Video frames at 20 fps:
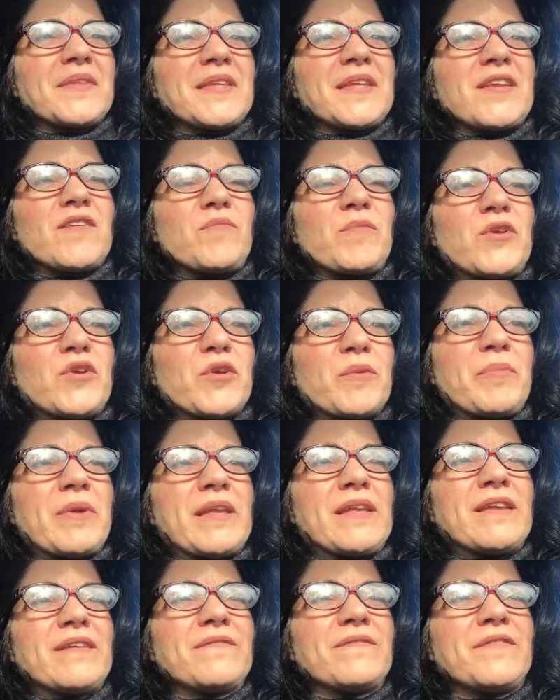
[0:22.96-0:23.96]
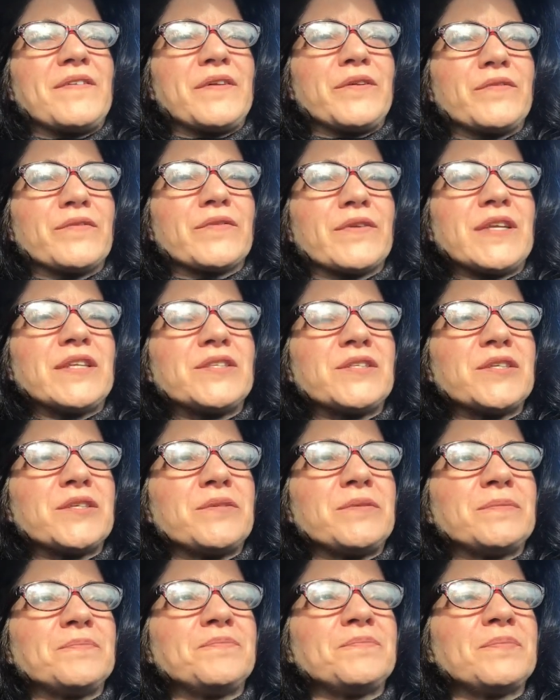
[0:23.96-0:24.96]
give me your opinion, feel free to.
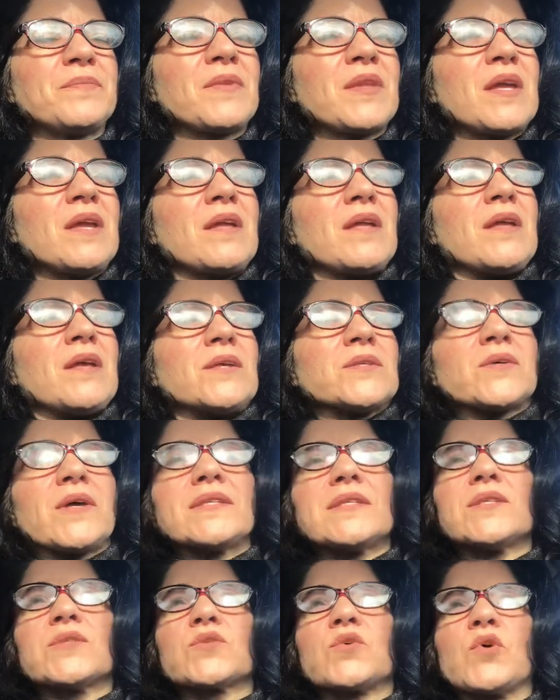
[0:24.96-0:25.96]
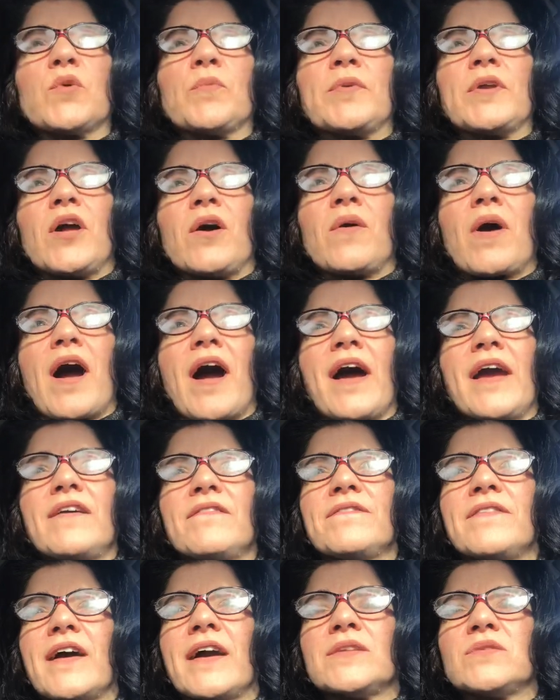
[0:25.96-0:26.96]
So as a Scorpio, I
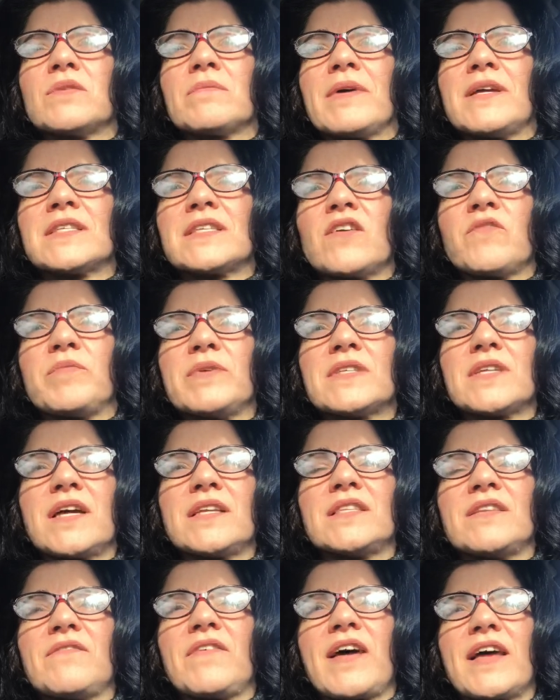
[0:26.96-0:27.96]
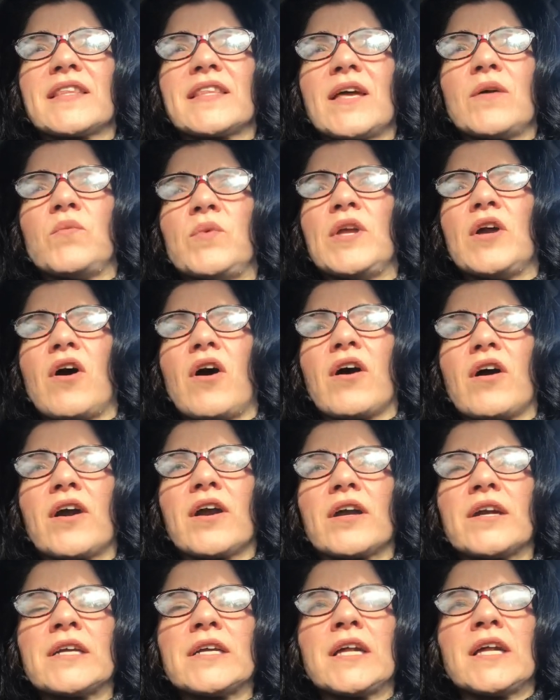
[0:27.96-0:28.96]
find with myself, besides the fact that we
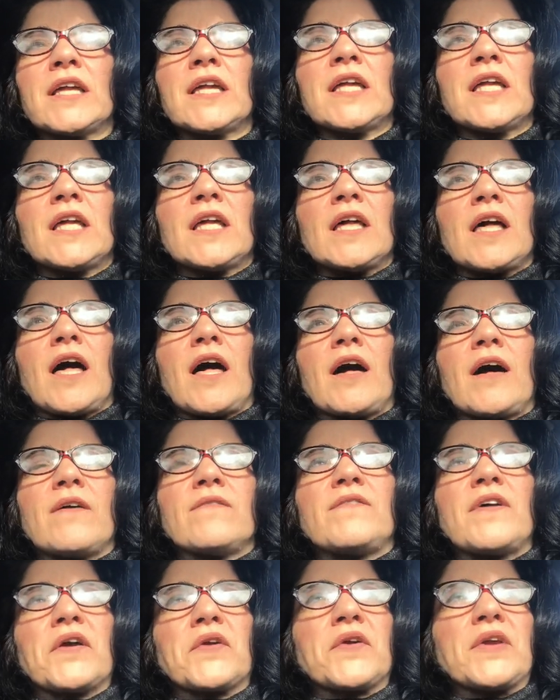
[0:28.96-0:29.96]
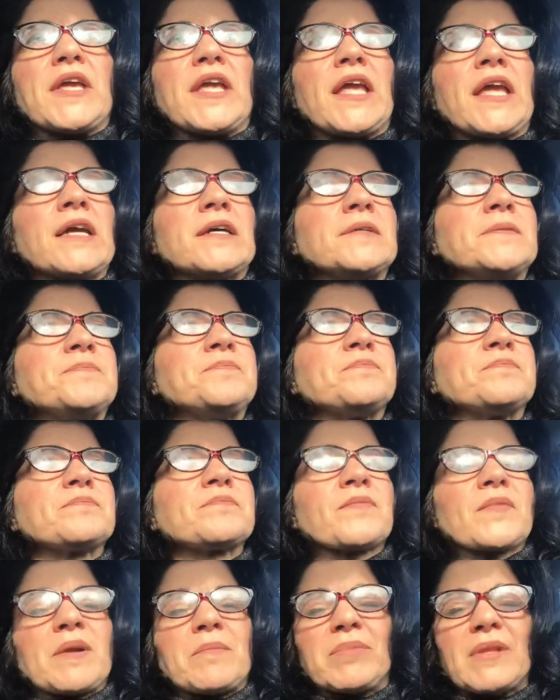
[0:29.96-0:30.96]
are very
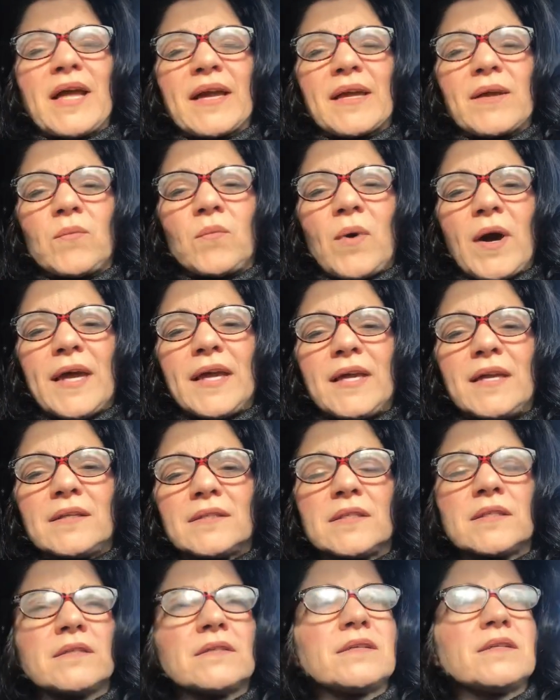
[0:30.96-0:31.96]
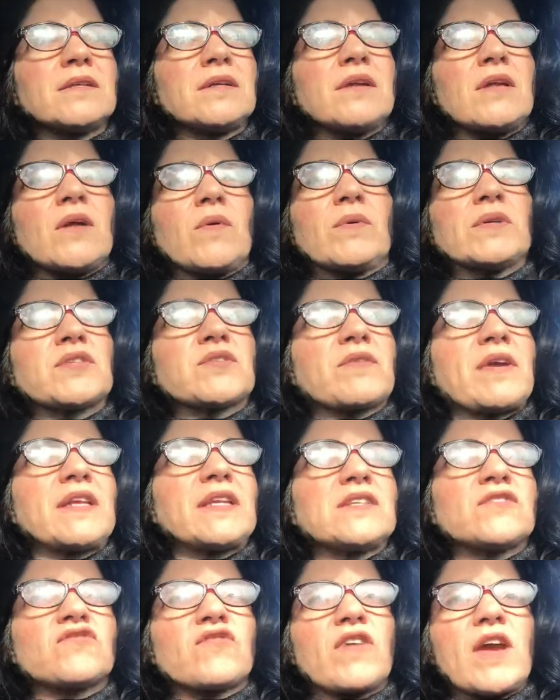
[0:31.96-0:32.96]
black and white, what's
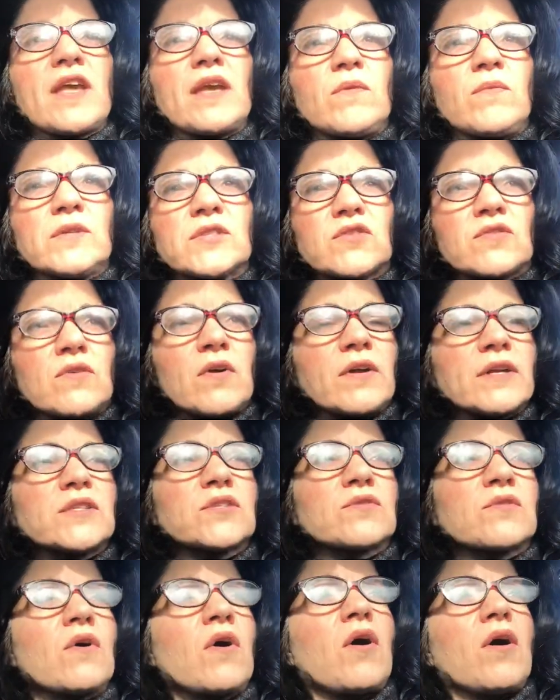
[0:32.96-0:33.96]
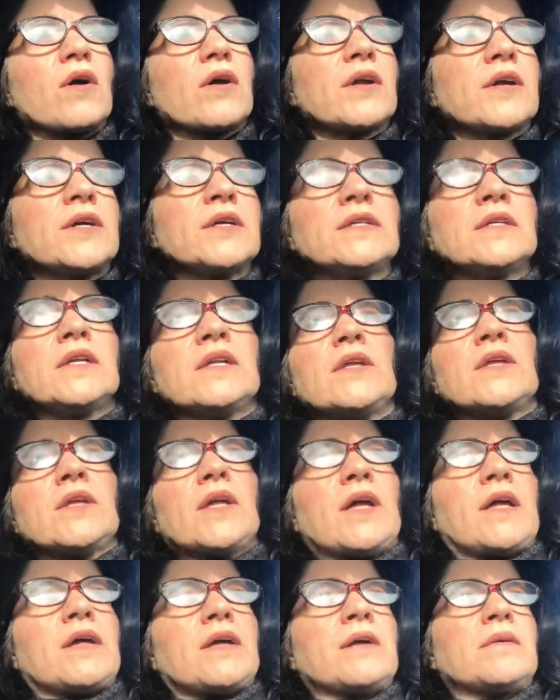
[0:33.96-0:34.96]
right is right, what's wrong is wrong,
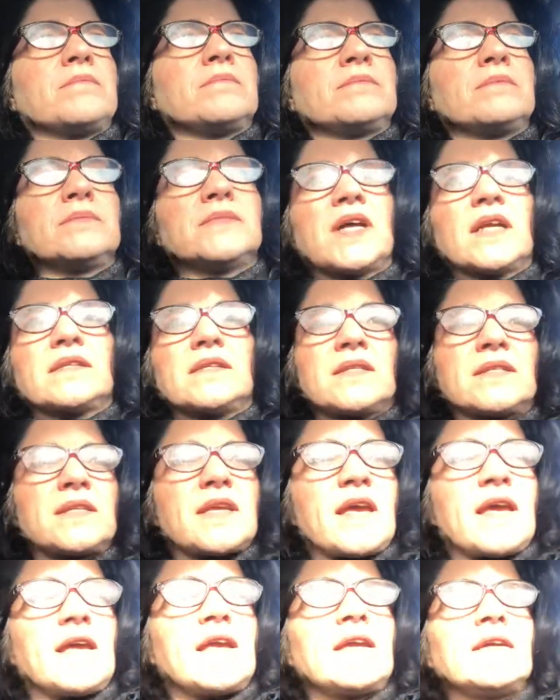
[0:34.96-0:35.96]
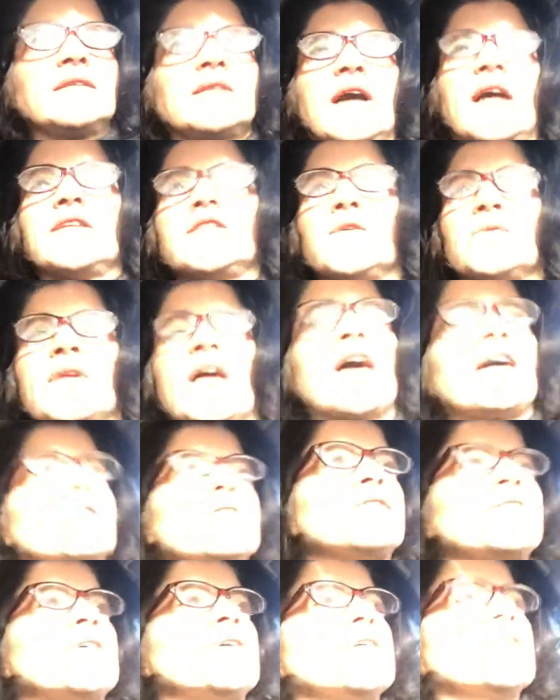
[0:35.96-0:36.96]
not to say I don't have
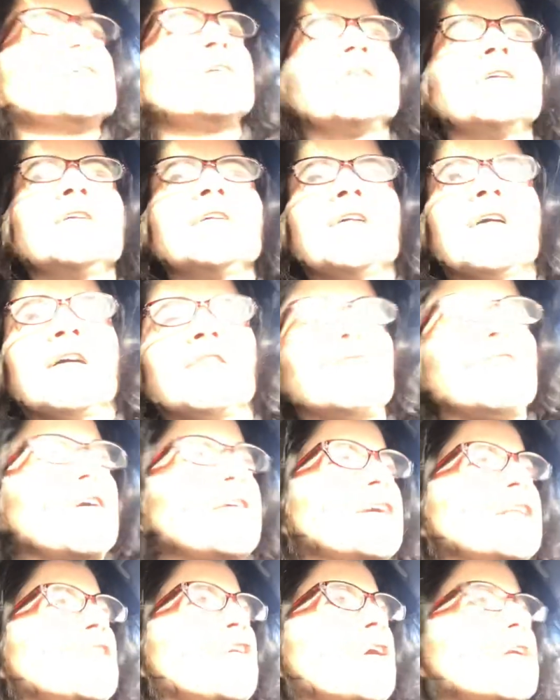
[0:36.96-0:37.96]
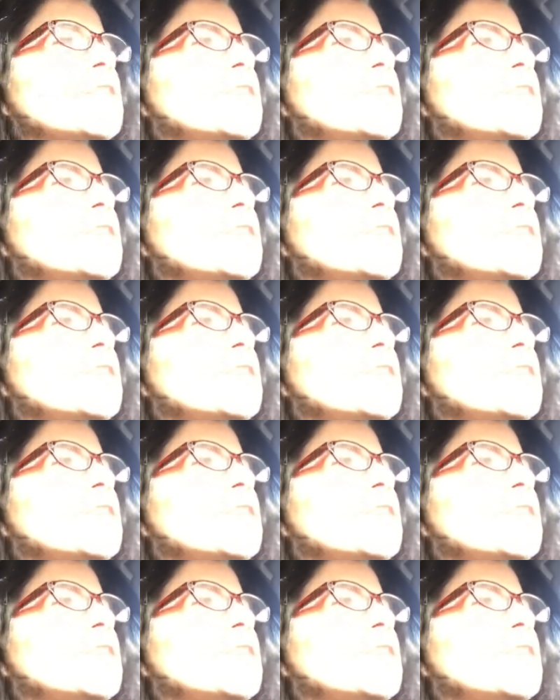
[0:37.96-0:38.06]
a very long